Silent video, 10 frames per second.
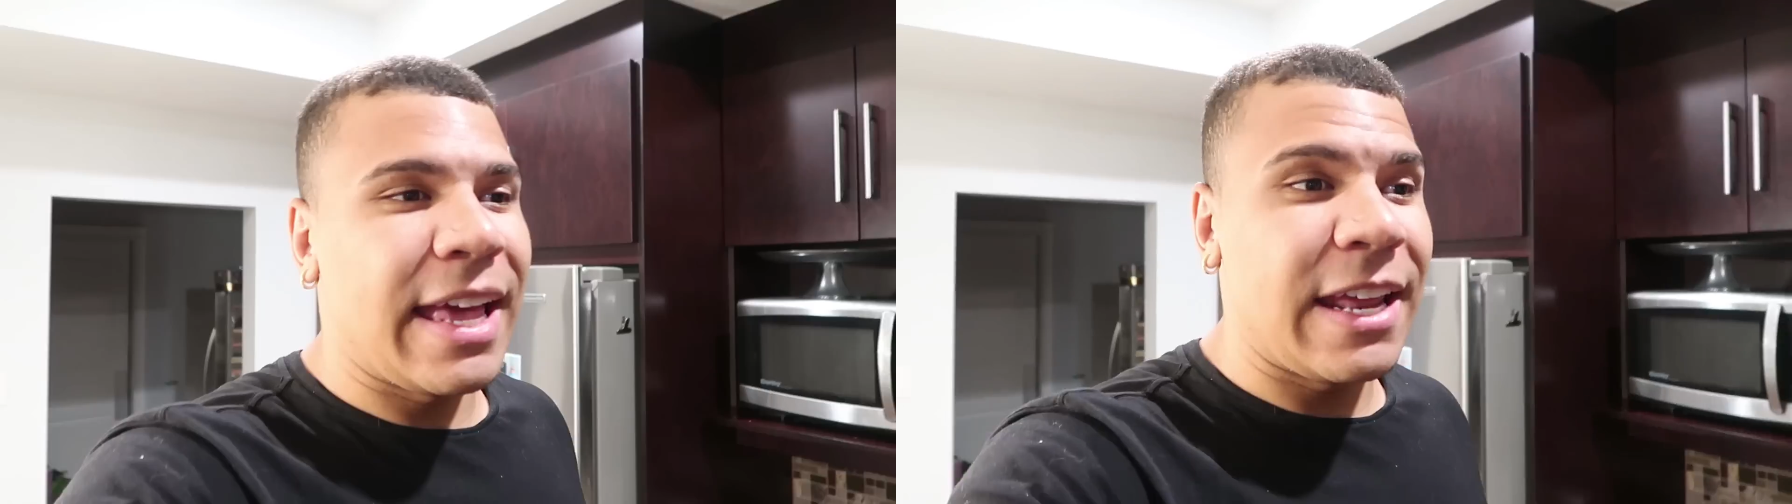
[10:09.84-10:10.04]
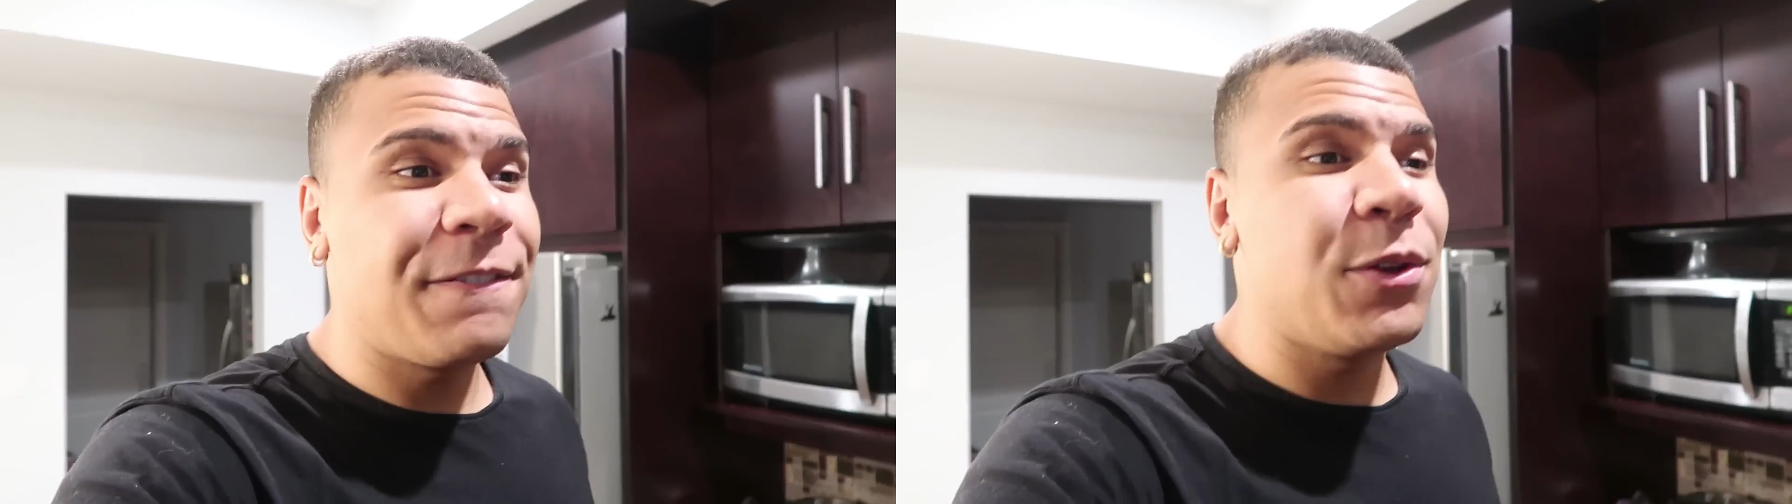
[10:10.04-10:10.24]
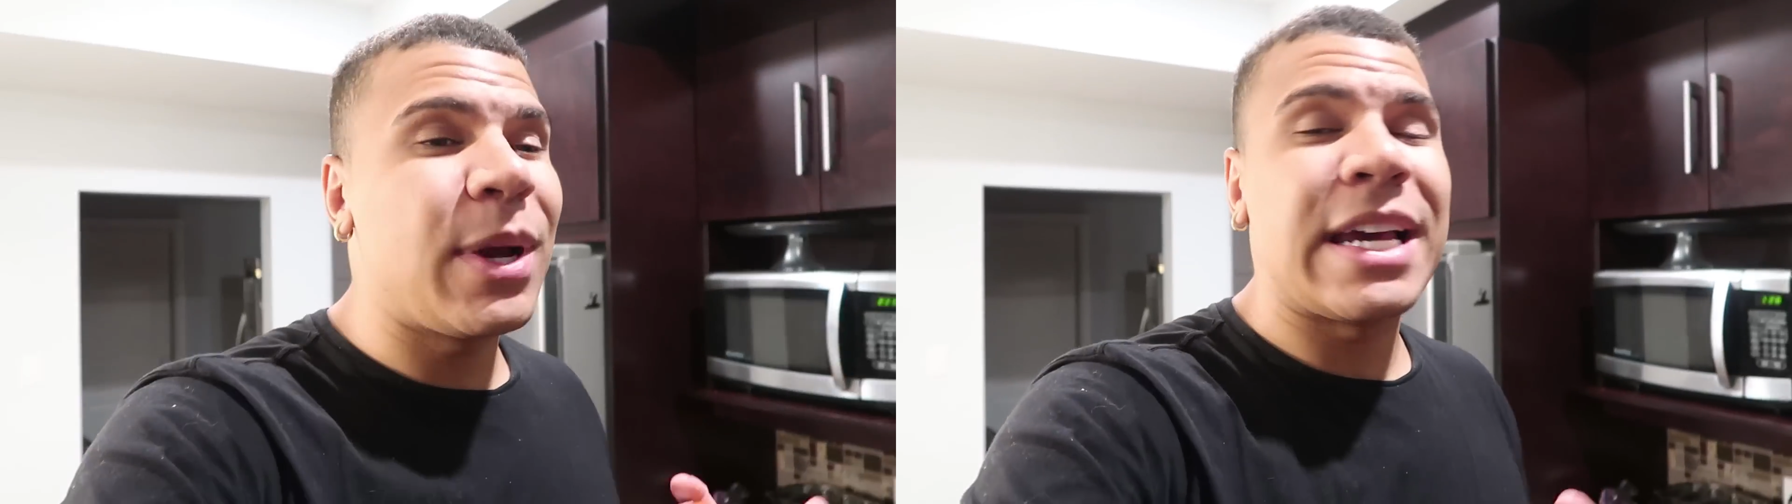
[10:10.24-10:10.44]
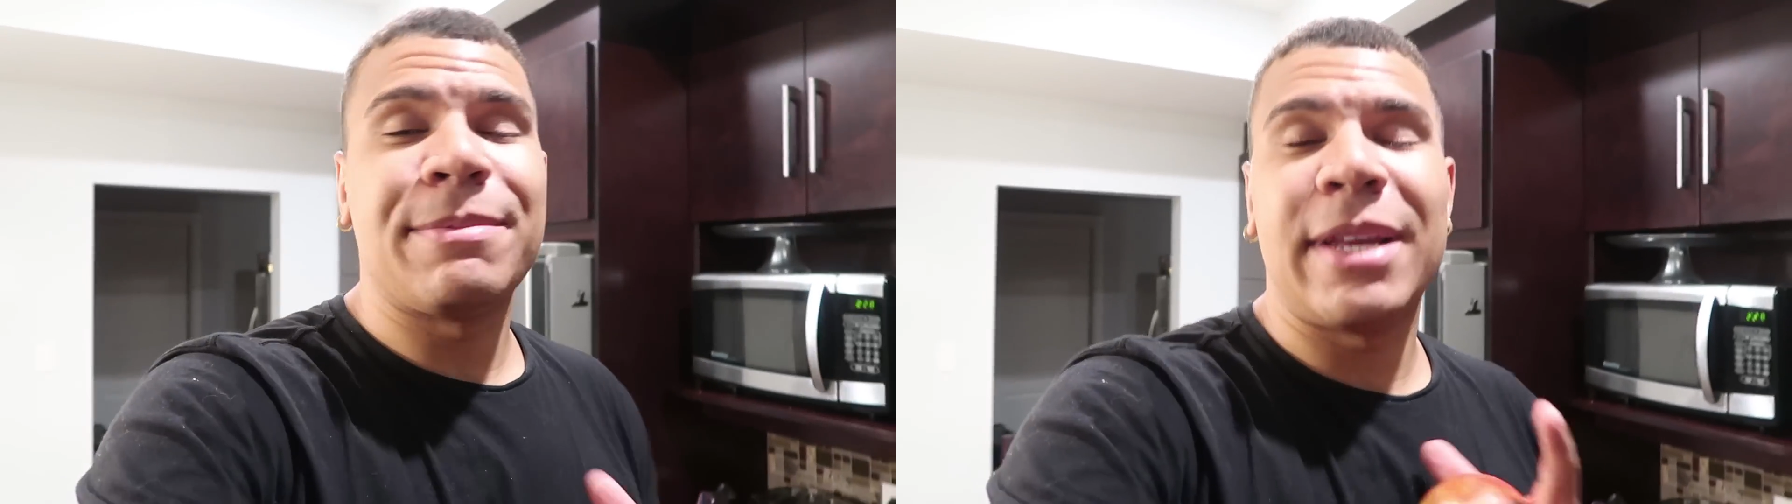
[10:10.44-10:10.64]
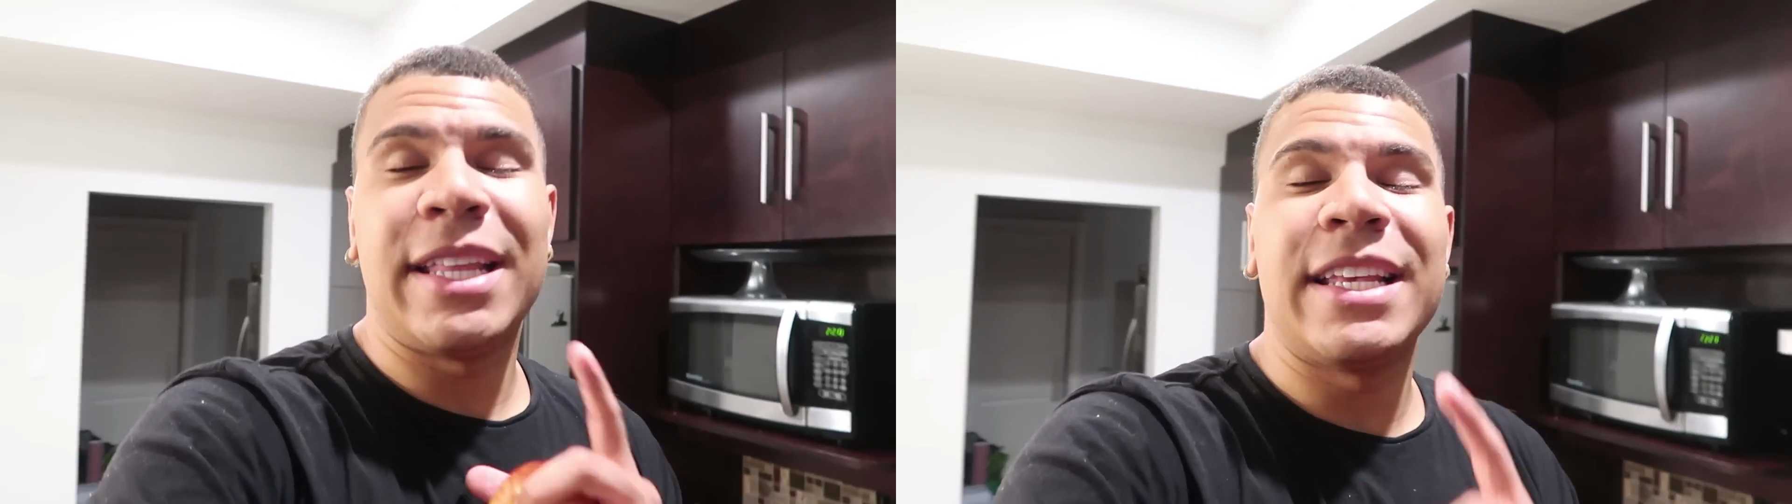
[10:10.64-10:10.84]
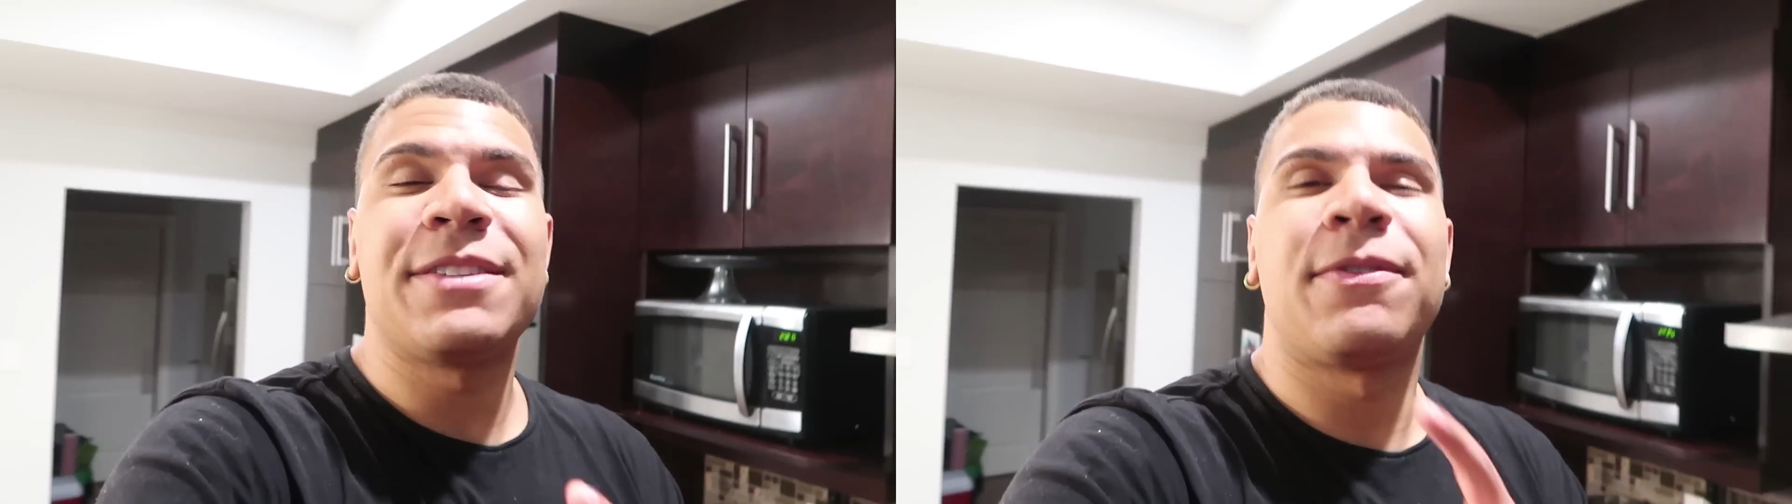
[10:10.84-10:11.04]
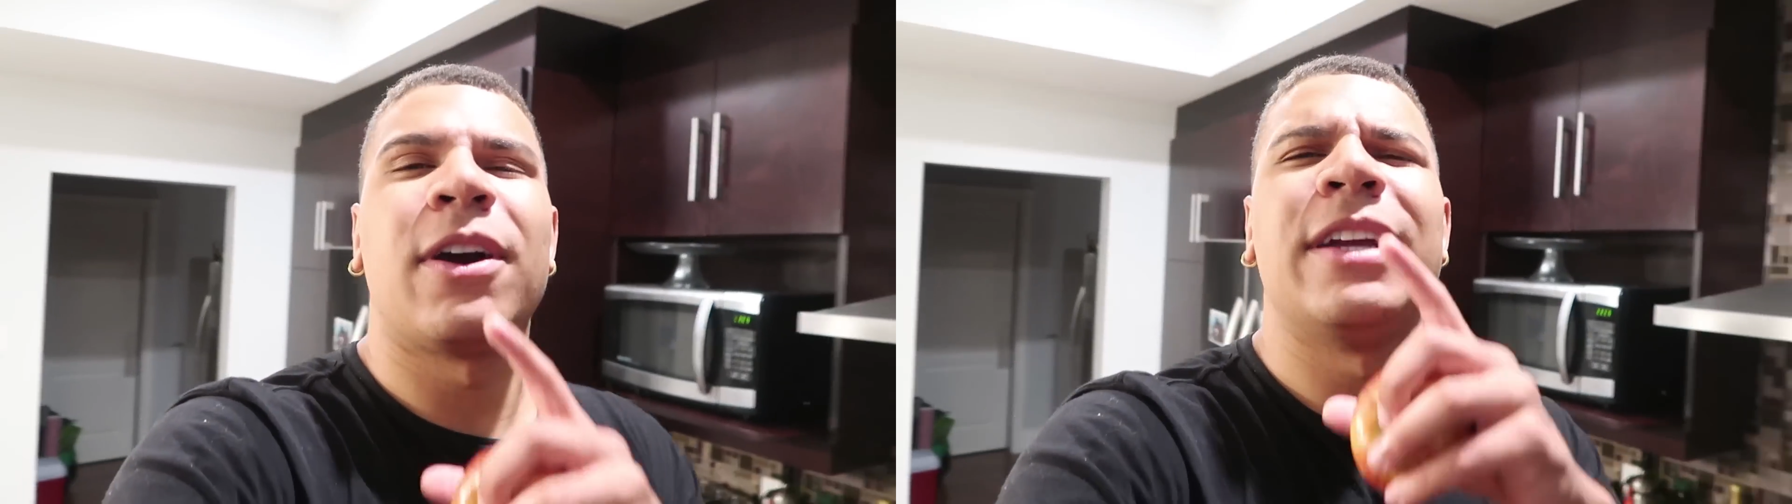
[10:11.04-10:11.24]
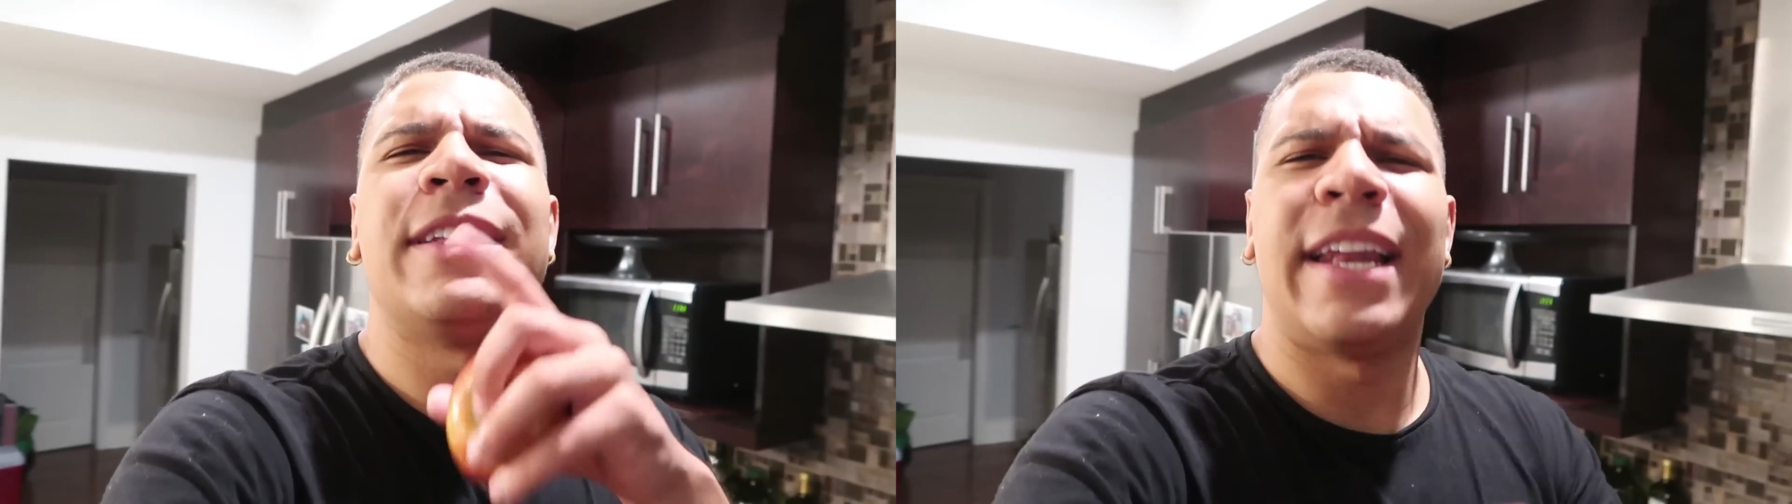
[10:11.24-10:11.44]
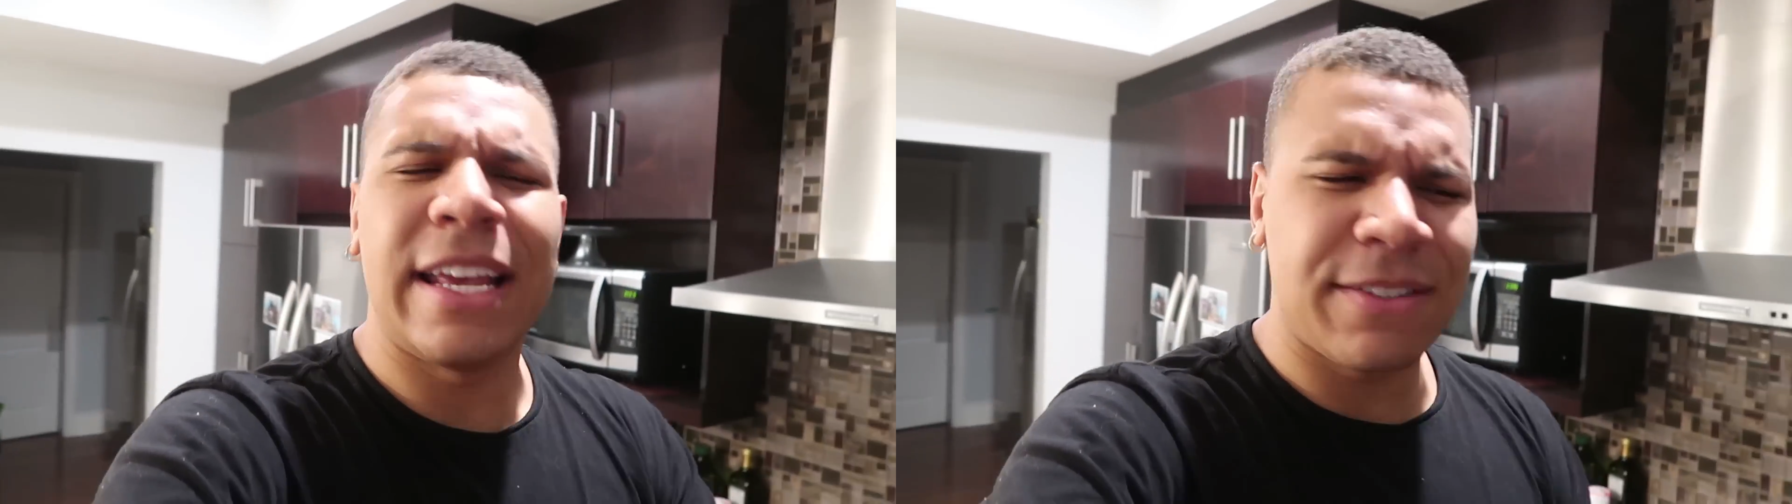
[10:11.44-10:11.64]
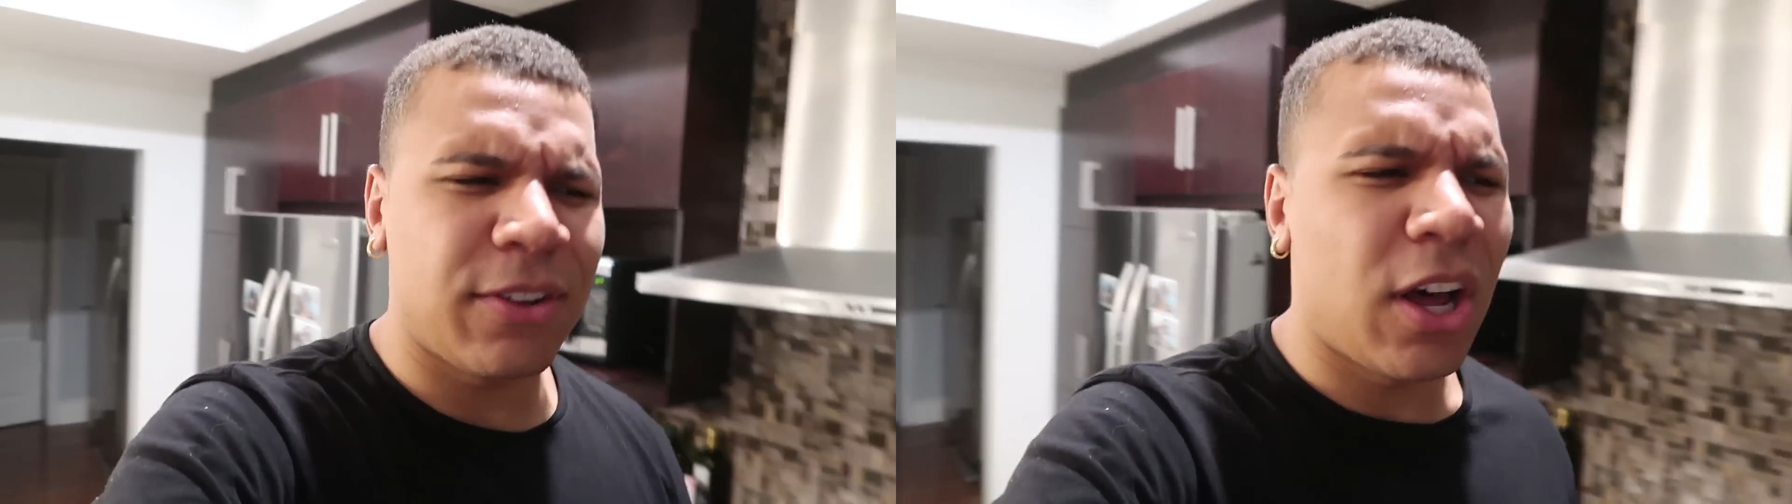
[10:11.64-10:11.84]
And if you guys made it this far in
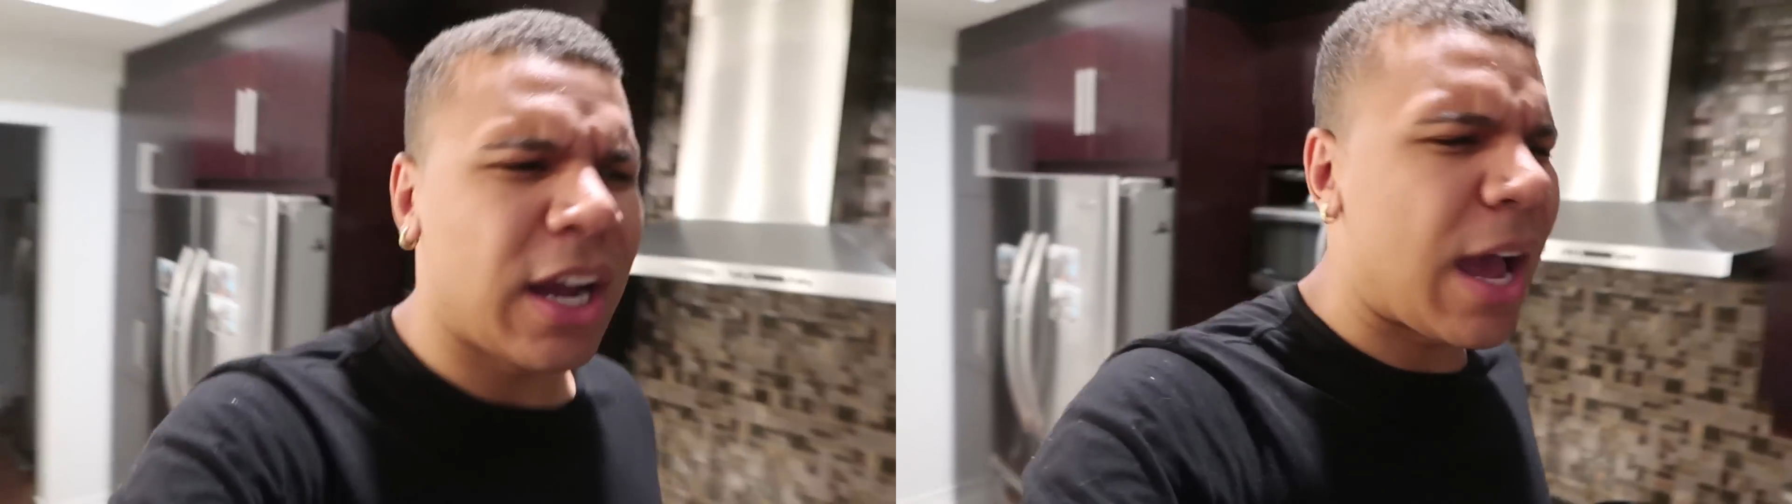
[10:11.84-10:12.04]
today's vlog,